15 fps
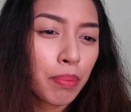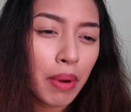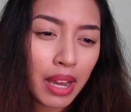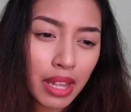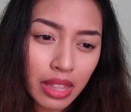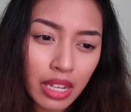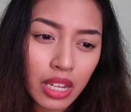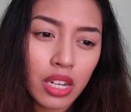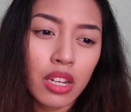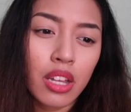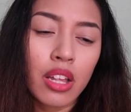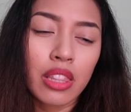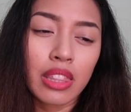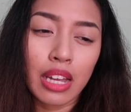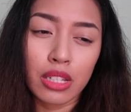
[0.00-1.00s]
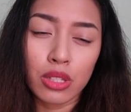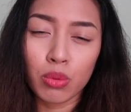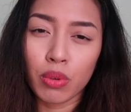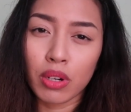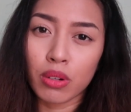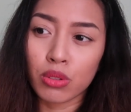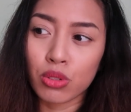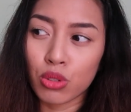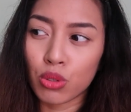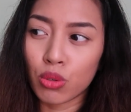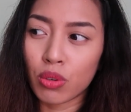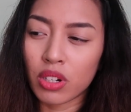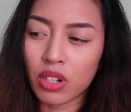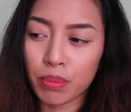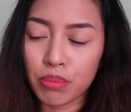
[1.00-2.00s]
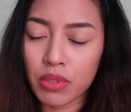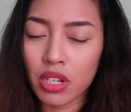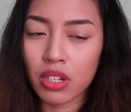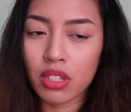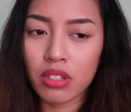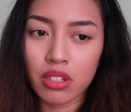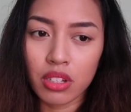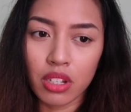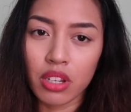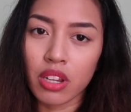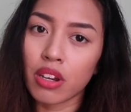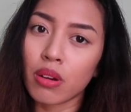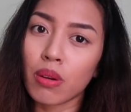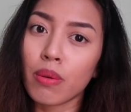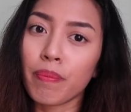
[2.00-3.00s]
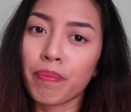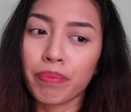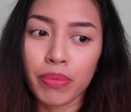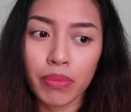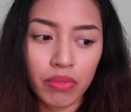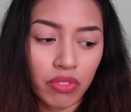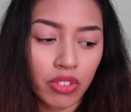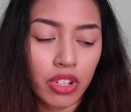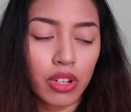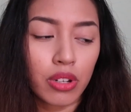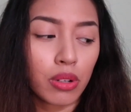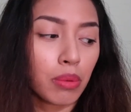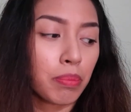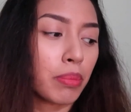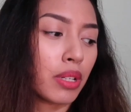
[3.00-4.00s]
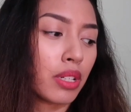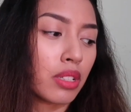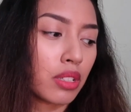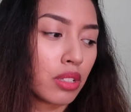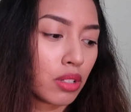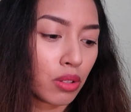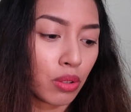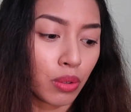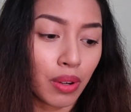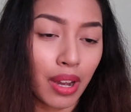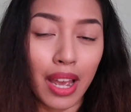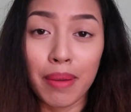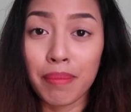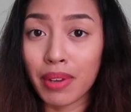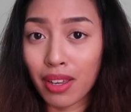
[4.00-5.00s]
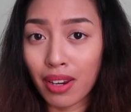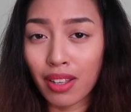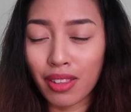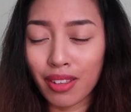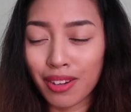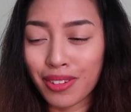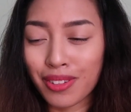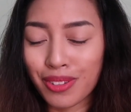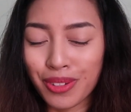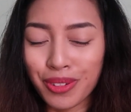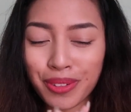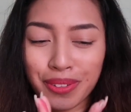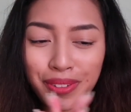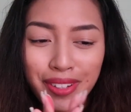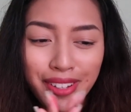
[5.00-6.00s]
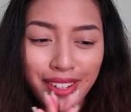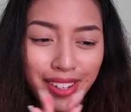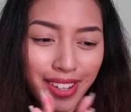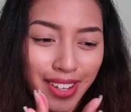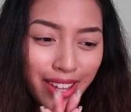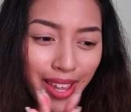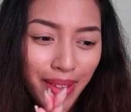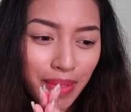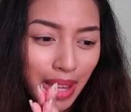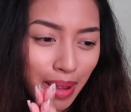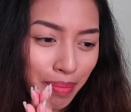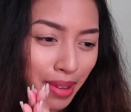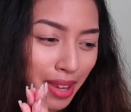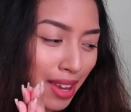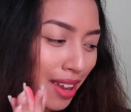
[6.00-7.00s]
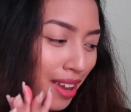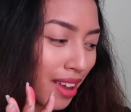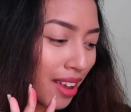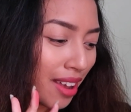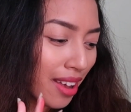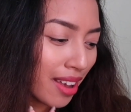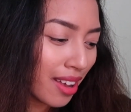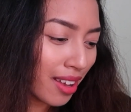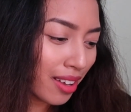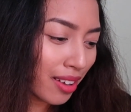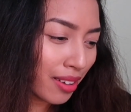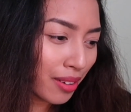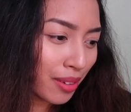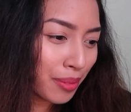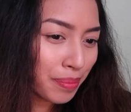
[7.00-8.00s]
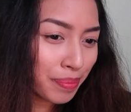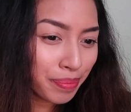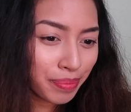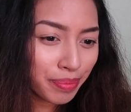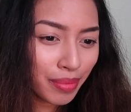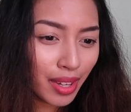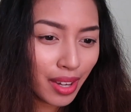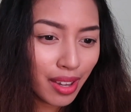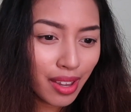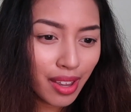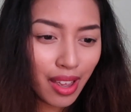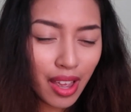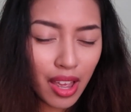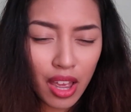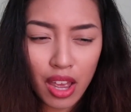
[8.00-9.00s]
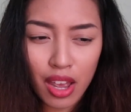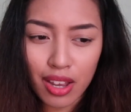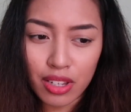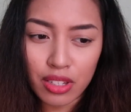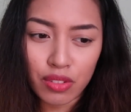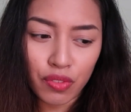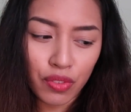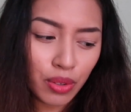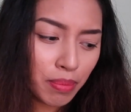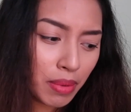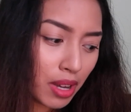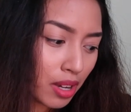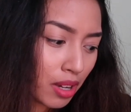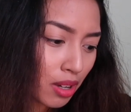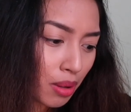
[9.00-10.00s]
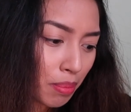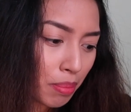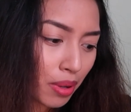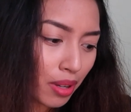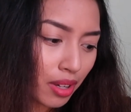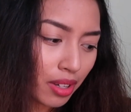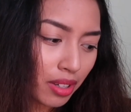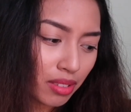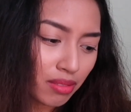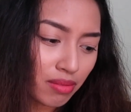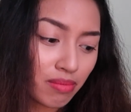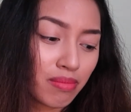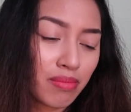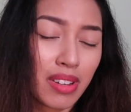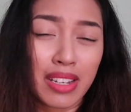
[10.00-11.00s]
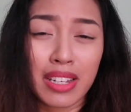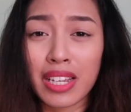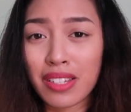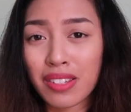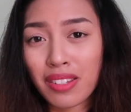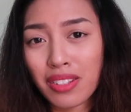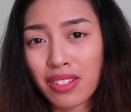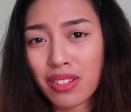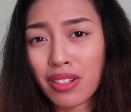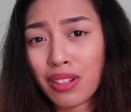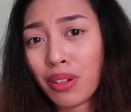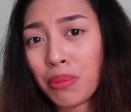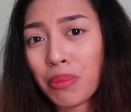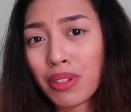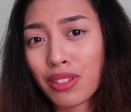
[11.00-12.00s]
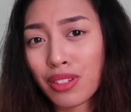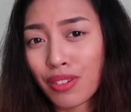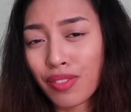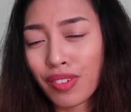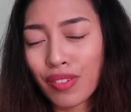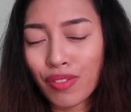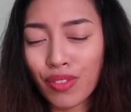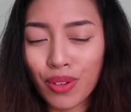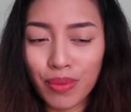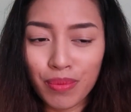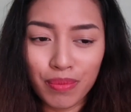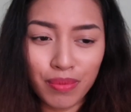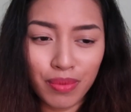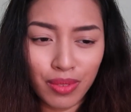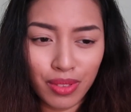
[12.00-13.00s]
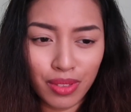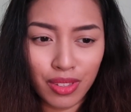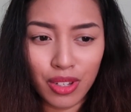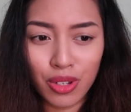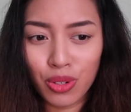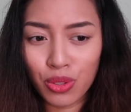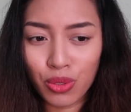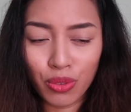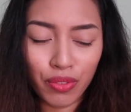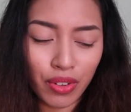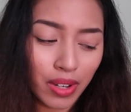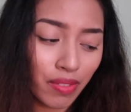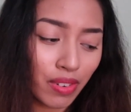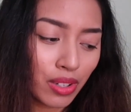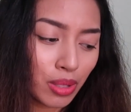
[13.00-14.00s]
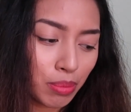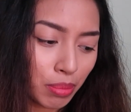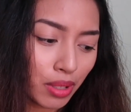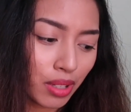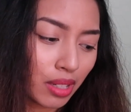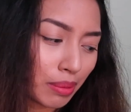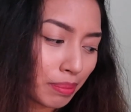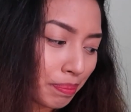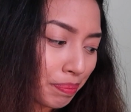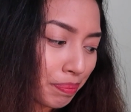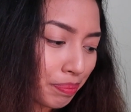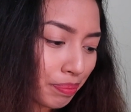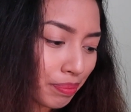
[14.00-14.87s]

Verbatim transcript: by then that's when I'll do an updated skincare video but you know I'm getting there so I'm happy um, as for makeup, I guess it's a little bit different from the usual favorites, but um,